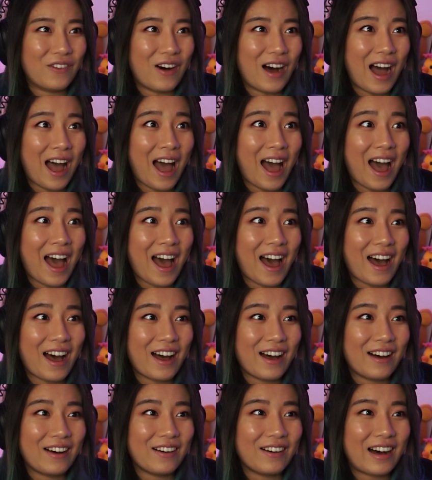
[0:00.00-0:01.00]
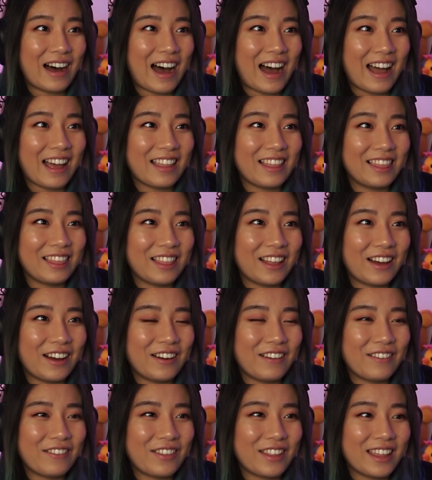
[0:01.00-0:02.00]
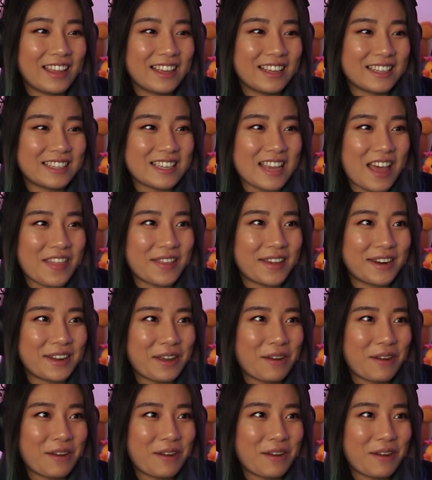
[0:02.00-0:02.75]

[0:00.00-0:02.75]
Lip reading: Wow. I love this. And then